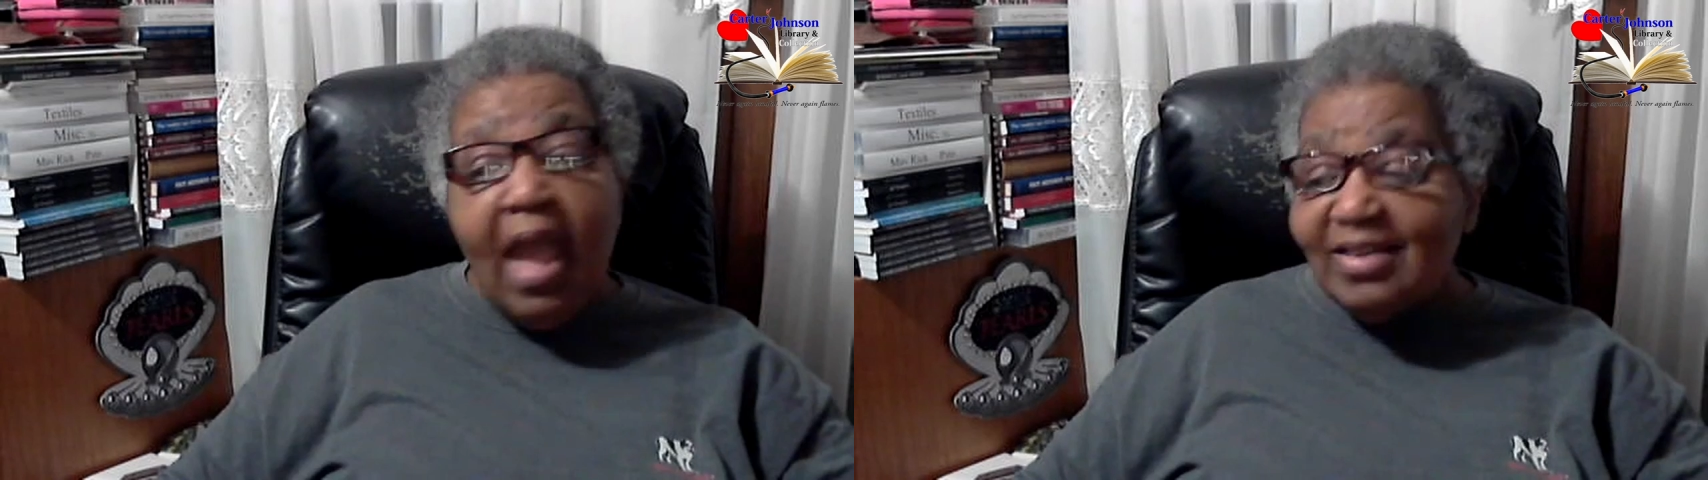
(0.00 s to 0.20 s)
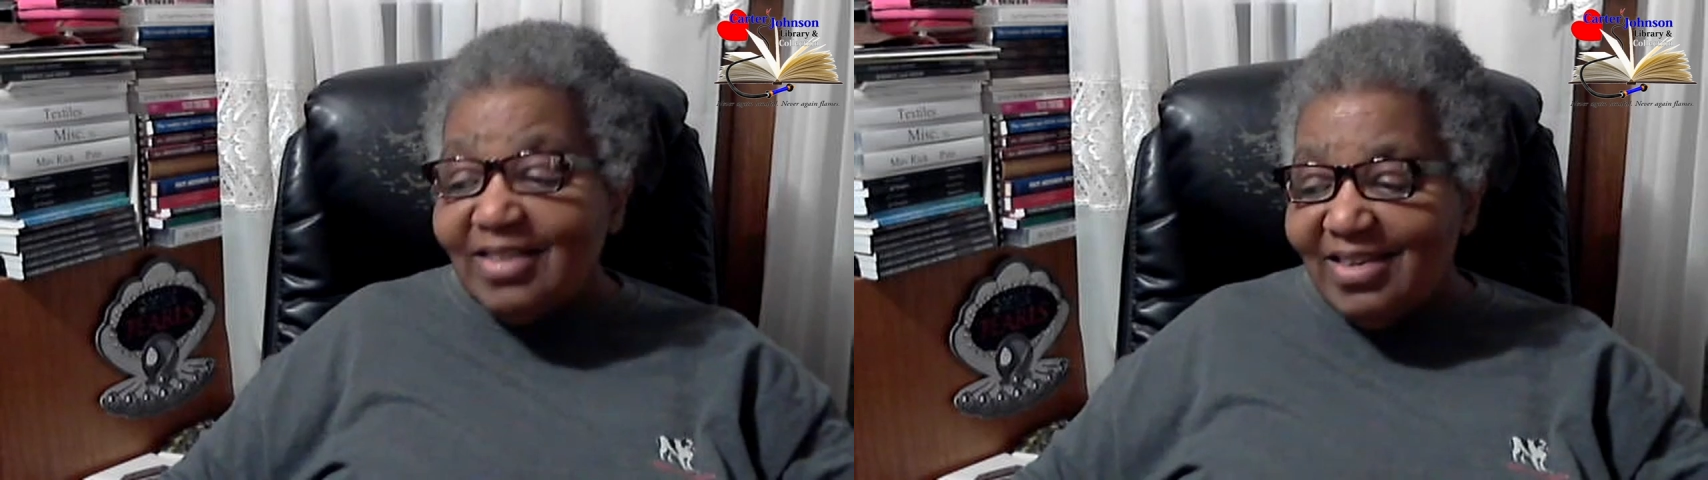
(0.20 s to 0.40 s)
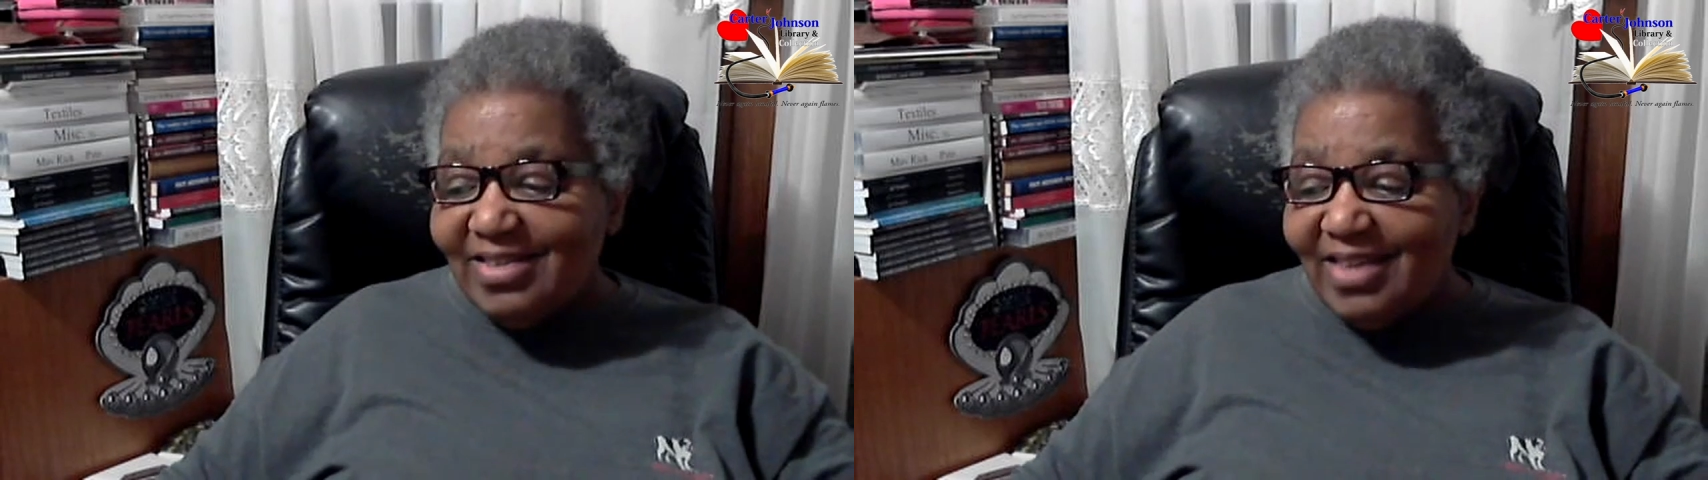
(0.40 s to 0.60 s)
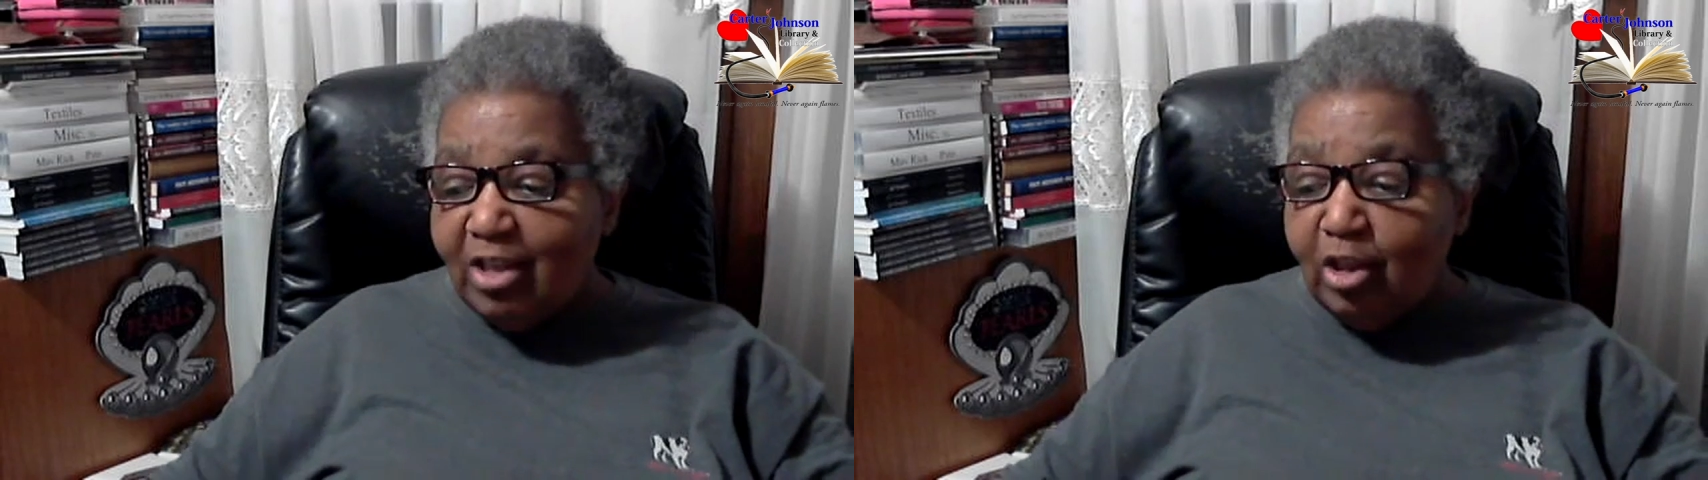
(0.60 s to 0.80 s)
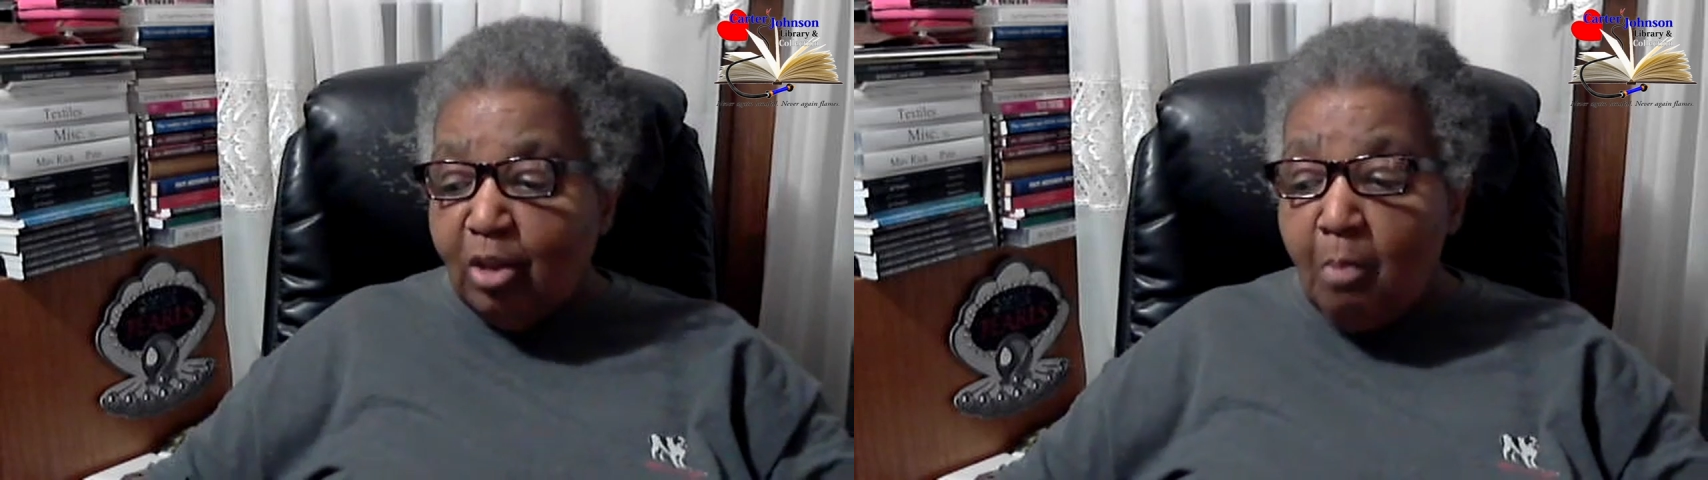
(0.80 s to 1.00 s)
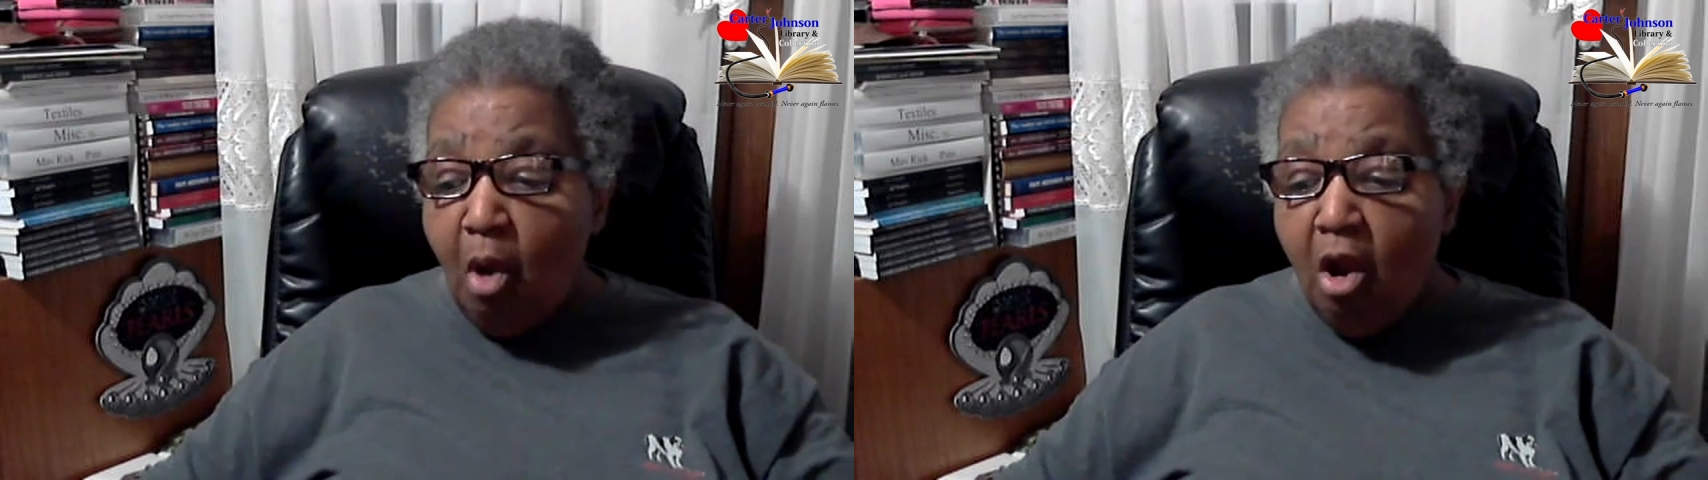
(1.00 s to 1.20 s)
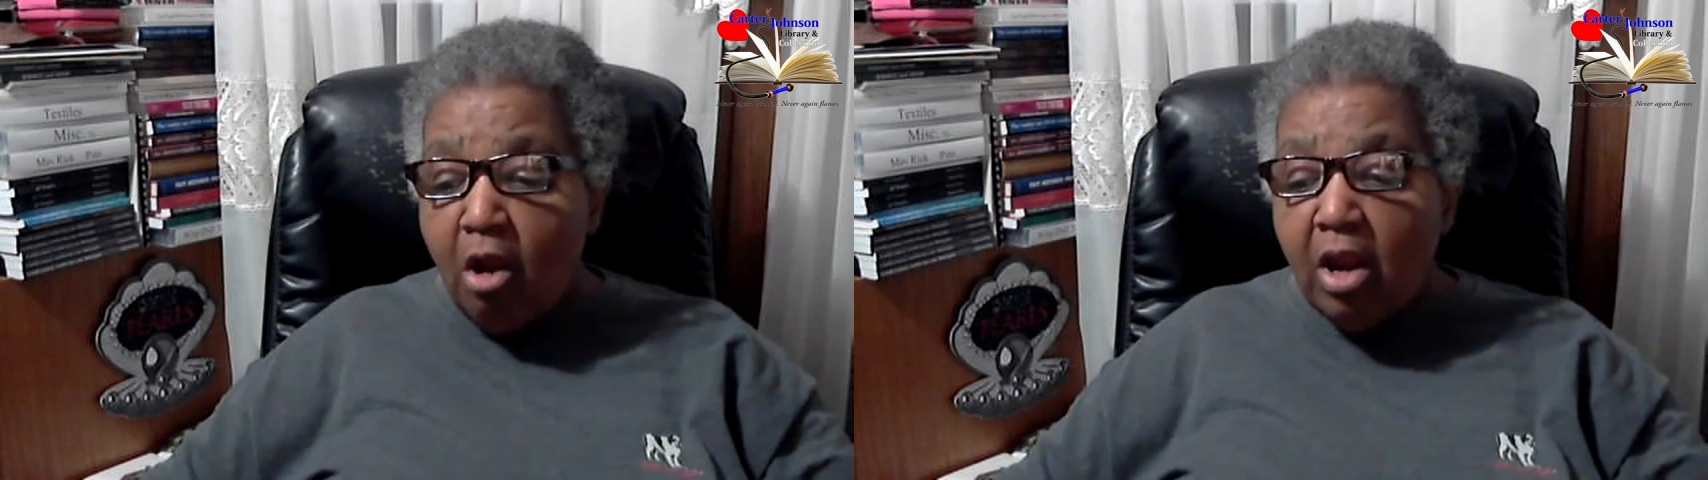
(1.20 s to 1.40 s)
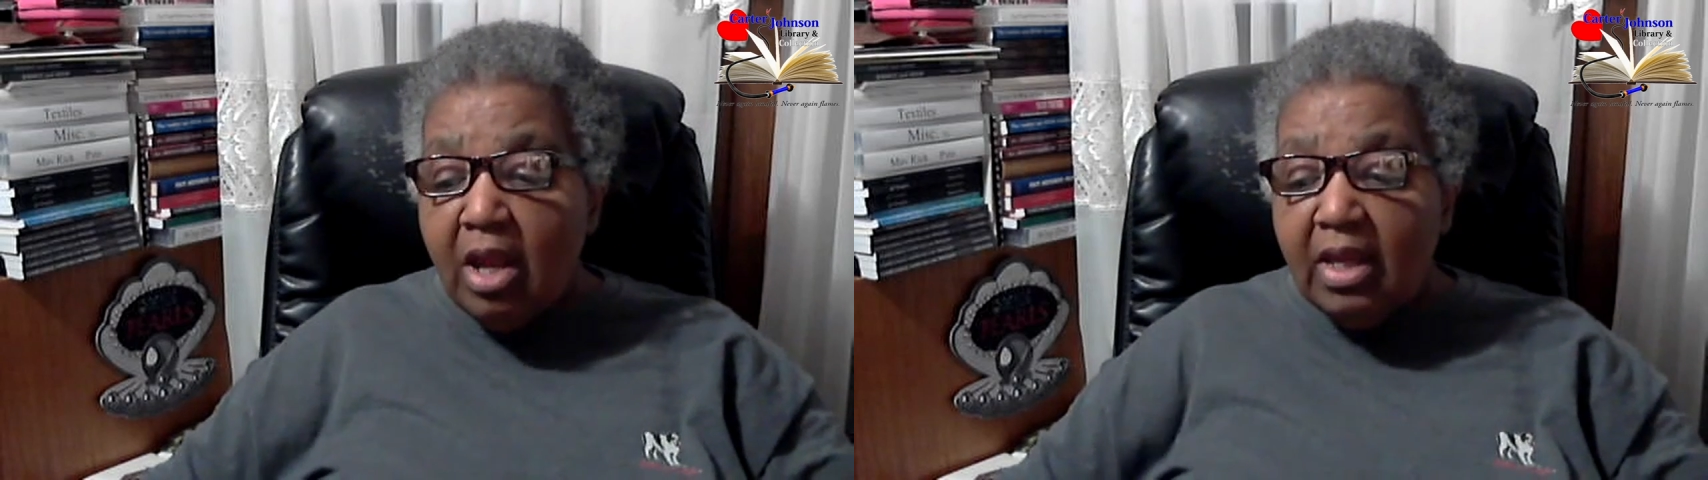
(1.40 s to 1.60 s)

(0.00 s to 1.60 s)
As I said, Lamar